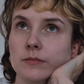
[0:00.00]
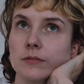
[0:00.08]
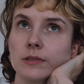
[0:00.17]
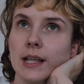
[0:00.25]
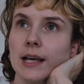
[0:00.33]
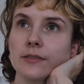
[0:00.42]

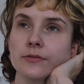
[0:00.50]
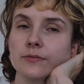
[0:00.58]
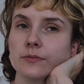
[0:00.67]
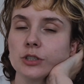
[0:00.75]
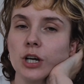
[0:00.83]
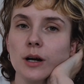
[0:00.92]
life
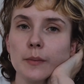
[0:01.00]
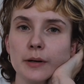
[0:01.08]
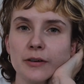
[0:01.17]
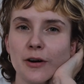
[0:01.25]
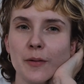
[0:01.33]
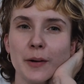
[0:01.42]
job,
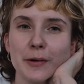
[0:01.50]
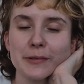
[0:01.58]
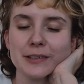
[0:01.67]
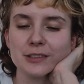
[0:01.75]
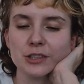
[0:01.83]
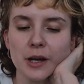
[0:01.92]
for my
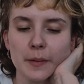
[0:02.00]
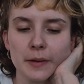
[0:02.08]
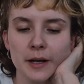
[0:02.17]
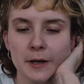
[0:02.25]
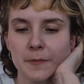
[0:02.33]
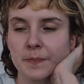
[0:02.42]
real job.
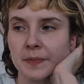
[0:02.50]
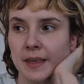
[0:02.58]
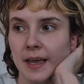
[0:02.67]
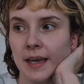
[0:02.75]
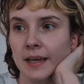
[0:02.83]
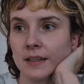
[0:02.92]

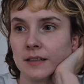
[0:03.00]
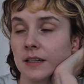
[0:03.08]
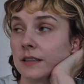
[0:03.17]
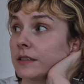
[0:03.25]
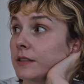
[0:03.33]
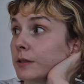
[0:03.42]
And
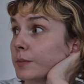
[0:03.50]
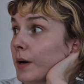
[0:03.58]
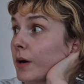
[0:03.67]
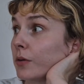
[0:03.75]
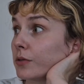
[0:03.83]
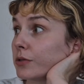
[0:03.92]
this is my
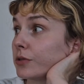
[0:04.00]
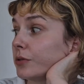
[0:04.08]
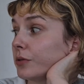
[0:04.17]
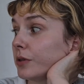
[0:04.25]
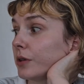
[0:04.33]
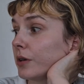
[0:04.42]
old
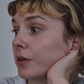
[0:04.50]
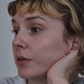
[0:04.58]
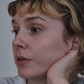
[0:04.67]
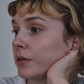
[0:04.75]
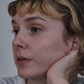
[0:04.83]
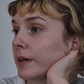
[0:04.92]

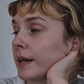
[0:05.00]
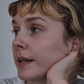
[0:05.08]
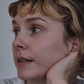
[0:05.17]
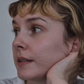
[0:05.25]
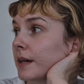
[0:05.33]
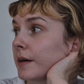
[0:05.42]
studio,
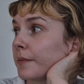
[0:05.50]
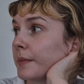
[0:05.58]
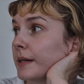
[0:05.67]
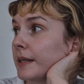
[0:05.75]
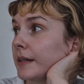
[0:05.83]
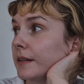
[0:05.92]
and I've
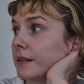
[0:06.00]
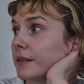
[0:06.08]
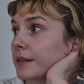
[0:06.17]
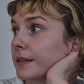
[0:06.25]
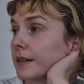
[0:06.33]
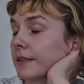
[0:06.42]
been
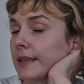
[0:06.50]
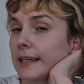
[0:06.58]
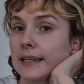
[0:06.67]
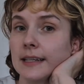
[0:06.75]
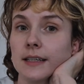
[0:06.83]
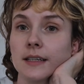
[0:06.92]
here
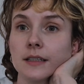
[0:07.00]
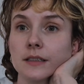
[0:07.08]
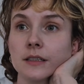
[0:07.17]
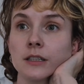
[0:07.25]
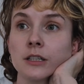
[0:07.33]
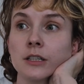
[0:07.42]
cleaning
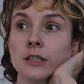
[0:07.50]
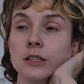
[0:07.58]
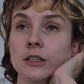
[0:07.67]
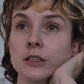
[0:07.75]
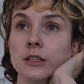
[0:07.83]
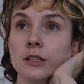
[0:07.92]
it
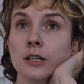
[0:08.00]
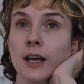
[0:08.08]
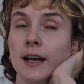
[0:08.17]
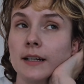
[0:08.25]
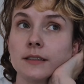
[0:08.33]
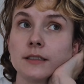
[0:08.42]

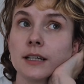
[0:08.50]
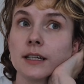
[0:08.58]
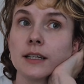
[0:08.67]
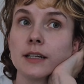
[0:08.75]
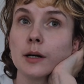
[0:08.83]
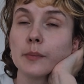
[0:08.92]
and
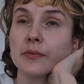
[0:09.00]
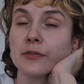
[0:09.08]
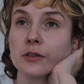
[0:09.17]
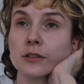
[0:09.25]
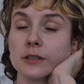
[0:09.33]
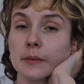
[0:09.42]
setting it up
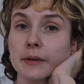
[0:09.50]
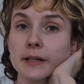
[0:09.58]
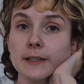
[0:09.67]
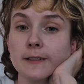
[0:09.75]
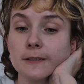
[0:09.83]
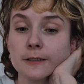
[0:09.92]
for somebody
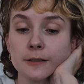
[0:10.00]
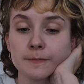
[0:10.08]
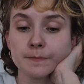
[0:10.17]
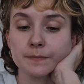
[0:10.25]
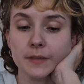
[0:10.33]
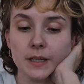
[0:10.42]
else,
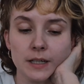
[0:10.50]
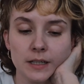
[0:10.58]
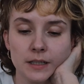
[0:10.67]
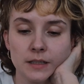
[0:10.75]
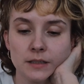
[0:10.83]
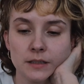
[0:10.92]

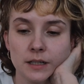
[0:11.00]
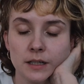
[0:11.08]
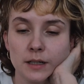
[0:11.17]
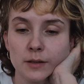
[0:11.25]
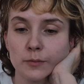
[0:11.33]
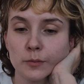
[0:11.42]
and
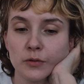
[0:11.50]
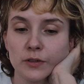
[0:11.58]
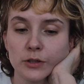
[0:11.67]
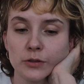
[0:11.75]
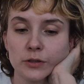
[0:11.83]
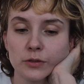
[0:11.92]
moving
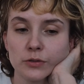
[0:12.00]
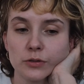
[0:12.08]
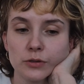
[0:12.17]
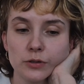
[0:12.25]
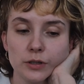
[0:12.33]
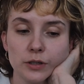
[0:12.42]
to a new
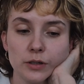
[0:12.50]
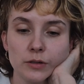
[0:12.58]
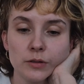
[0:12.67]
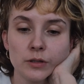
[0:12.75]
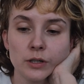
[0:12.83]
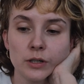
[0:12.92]

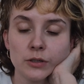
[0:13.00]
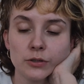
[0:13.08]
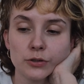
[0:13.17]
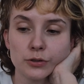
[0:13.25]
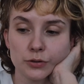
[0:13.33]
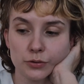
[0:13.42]
studio
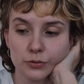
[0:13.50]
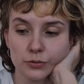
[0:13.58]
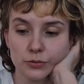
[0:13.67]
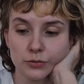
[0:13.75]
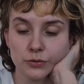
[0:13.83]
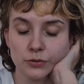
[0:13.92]

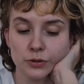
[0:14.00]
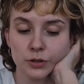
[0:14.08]
soon.